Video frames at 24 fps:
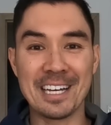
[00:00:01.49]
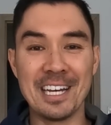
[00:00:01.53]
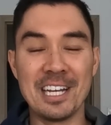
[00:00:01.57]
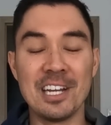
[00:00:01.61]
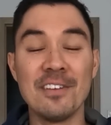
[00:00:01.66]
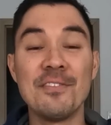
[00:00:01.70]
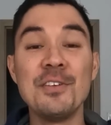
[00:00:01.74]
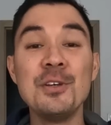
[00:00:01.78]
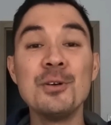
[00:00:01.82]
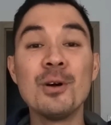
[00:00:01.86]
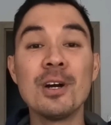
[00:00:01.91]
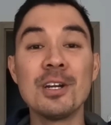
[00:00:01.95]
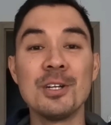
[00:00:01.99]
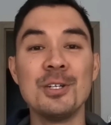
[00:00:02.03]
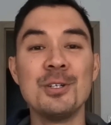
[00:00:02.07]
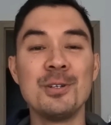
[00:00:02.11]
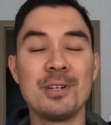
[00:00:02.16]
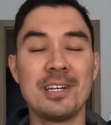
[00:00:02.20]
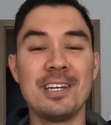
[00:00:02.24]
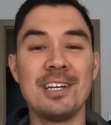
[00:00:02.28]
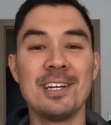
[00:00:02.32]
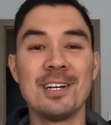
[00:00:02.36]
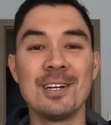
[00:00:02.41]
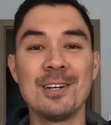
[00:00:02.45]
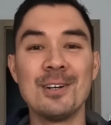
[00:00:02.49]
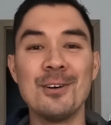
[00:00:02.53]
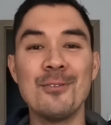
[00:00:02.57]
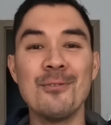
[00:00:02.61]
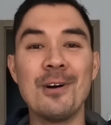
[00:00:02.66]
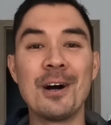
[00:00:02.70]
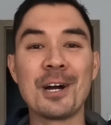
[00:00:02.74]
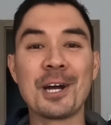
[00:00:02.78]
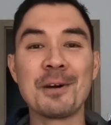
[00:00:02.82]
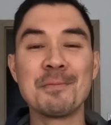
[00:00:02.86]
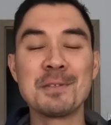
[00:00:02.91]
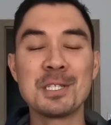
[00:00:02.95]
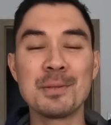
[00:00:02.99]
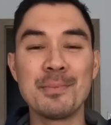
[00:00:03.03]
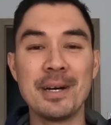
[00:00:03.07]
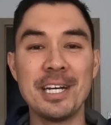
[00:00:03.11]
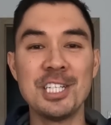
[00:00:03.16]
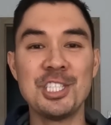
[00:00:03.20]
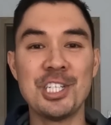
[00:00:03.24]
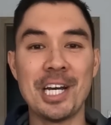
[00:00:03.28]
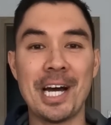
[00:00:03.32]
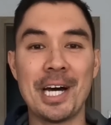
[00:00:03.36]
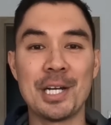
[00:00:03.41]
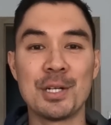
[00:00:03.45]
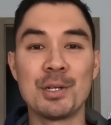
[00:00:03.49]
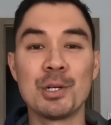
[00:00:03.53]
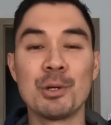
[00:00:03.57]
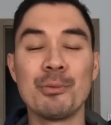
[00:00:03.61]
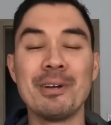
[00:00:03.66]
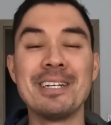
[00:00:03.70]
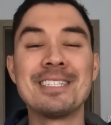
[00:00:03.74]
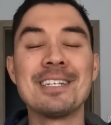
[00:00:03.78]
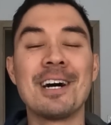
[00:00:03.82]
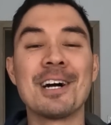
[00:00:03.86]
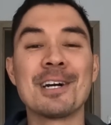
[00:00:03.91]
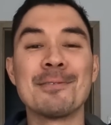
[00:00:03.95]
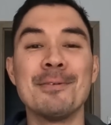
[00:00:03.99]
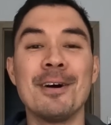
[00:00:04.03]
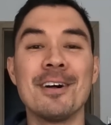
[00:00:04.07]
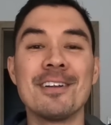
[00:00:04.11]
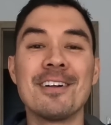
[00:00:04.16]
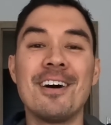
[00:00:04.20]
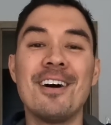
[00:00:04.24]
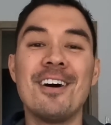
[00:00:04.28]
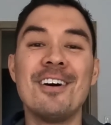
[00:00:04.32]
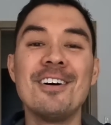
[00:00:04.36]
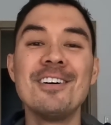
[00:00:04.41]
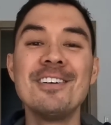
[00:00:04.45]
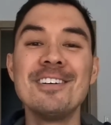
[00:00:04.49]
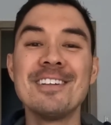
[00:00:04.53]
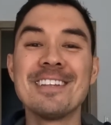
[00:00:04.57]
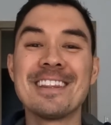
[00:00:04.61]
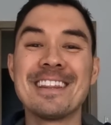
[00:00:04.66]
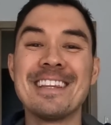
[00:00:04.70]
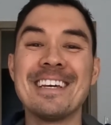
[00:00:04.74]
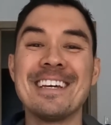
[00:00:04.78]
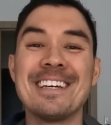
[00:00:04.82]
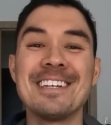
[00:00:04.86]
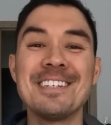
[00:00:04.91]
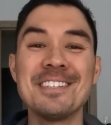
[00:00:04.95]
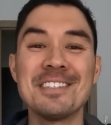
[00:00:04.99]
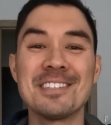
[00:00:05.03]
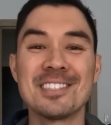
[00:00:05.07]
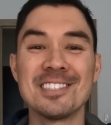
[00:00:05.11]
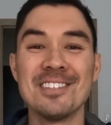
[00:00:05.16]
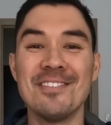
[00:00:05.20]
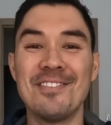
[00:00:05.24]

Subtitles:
And if you are new here, welcome to my channel where we talk about all things